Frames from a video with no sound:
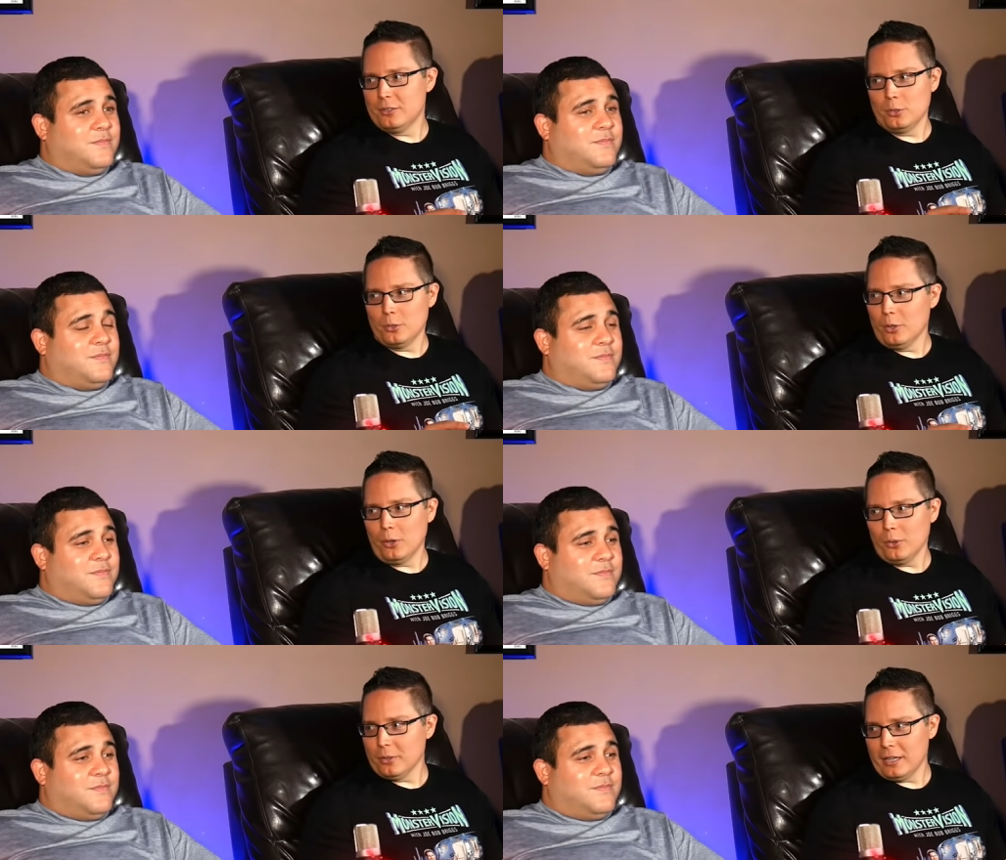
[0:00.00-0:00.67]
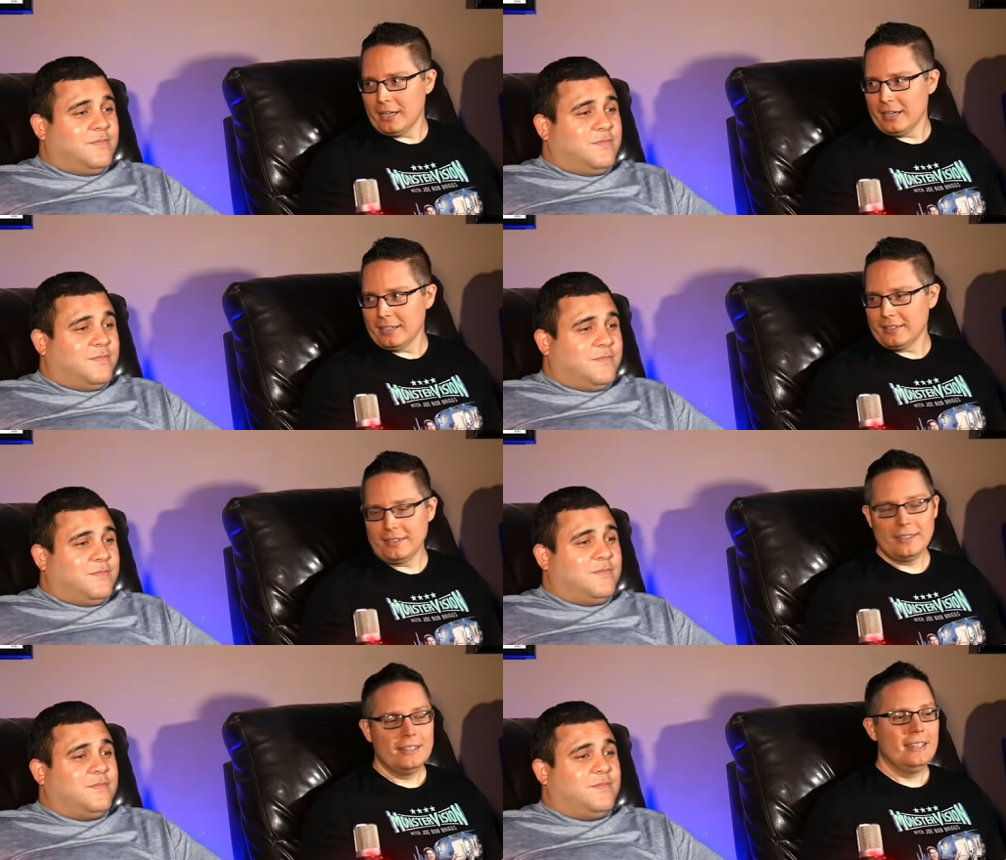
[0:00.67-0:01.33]
Speaker 1: do a whole
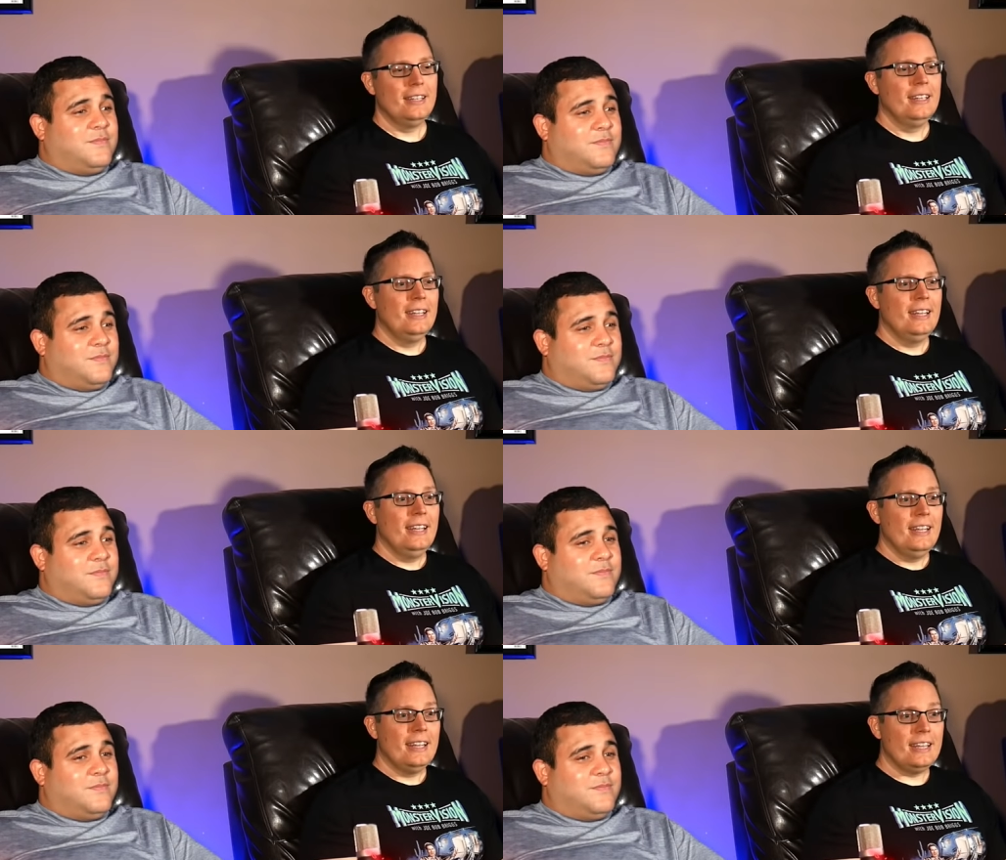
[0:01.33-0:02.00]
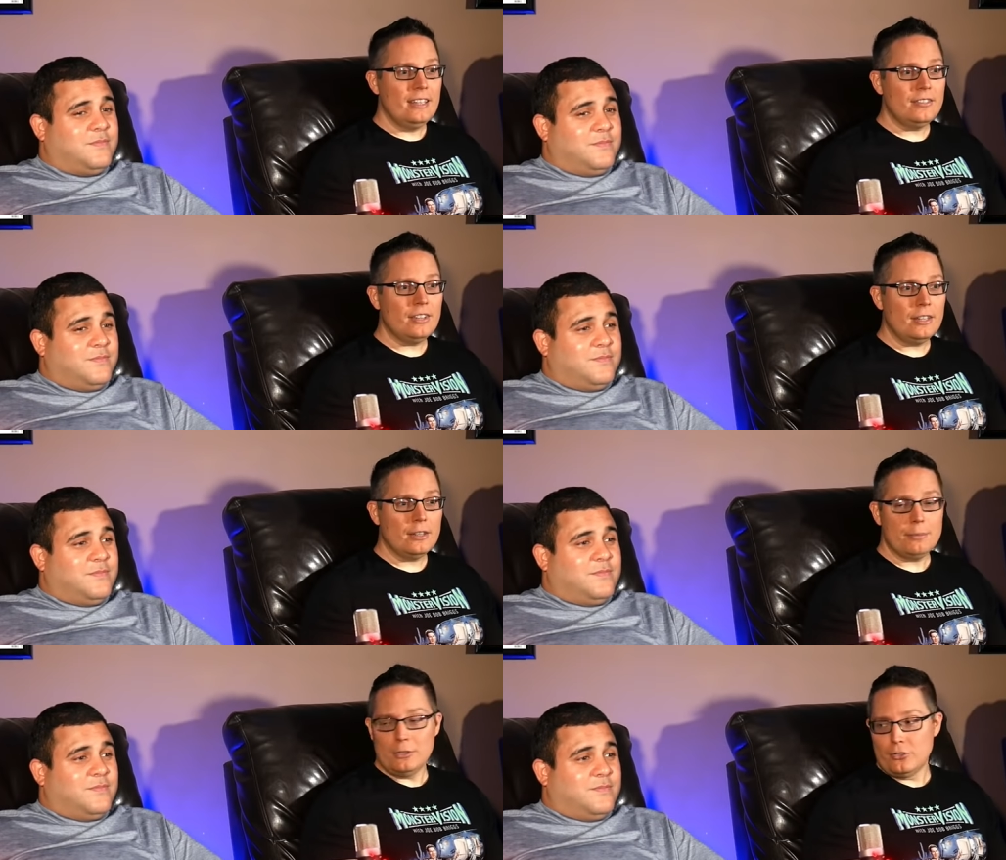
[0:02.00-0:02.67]
lot. He's
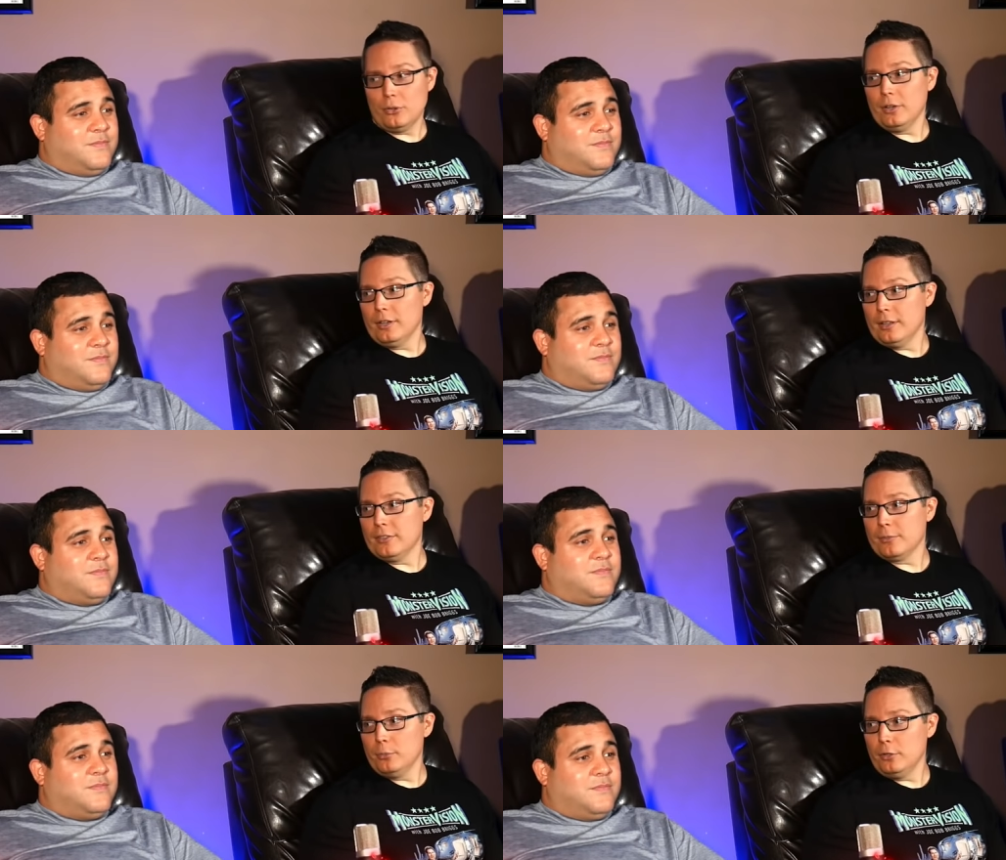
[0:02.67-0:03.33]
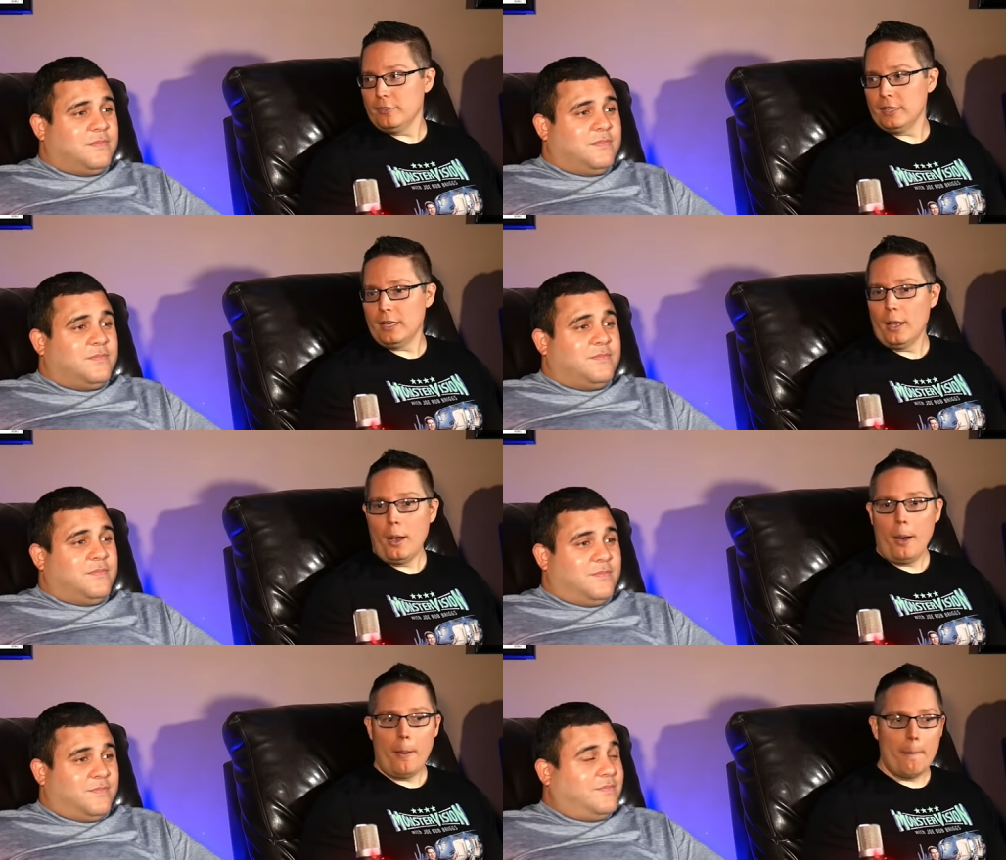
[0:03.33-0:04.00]
in the majority of this
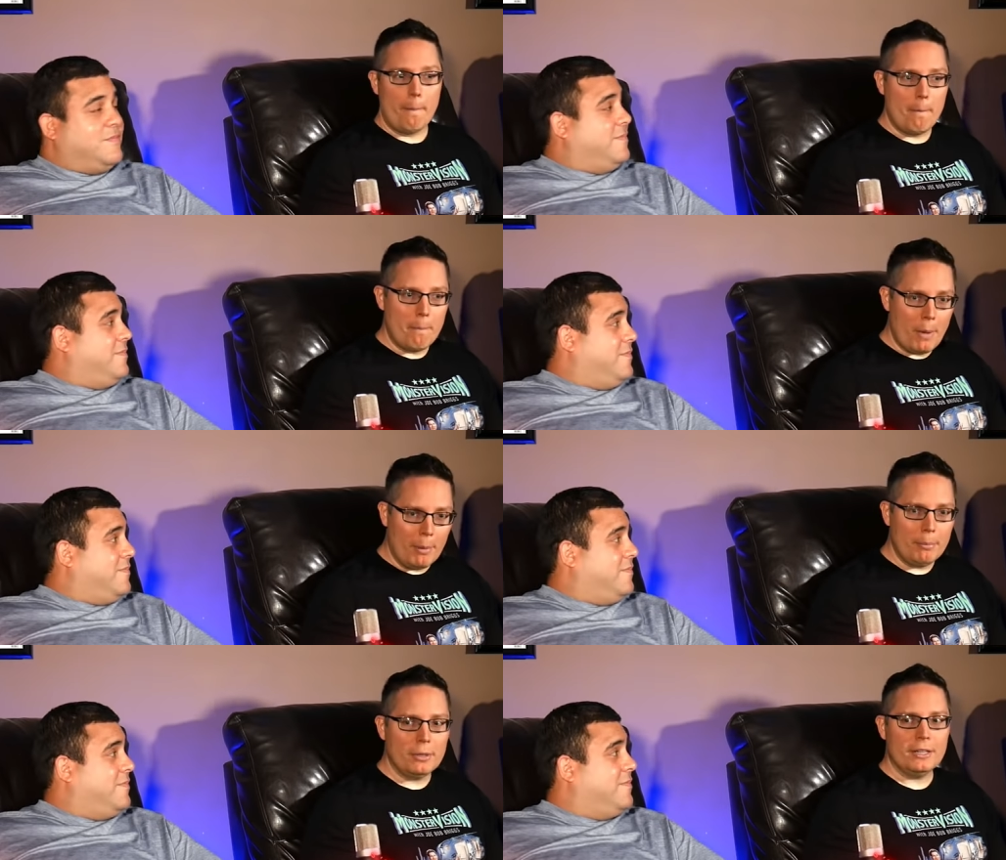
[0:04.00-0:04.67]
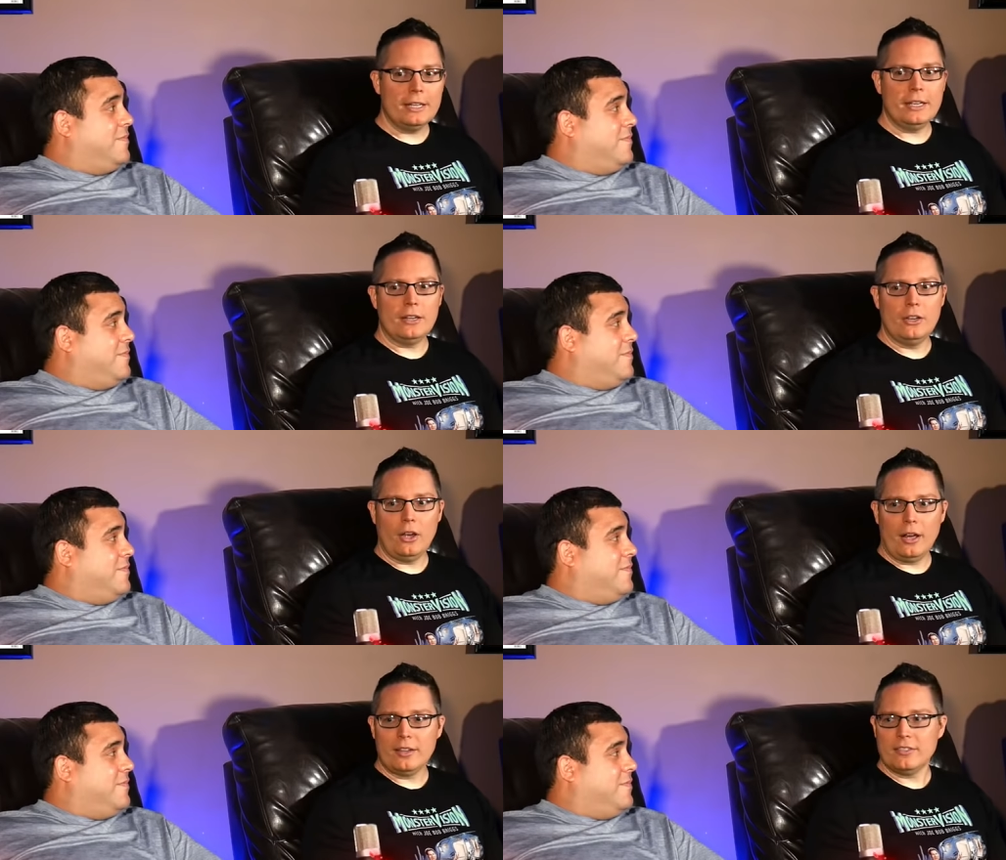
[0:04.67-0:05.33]
movie
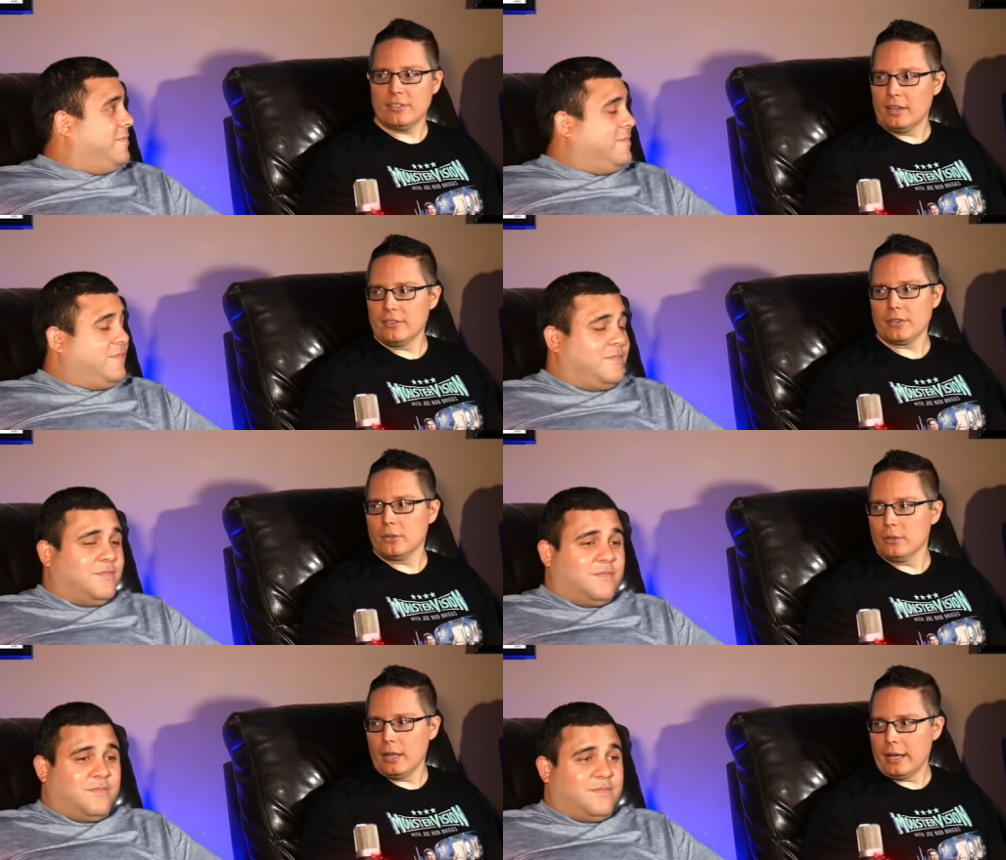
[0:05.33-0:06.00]
mumbling nonsensical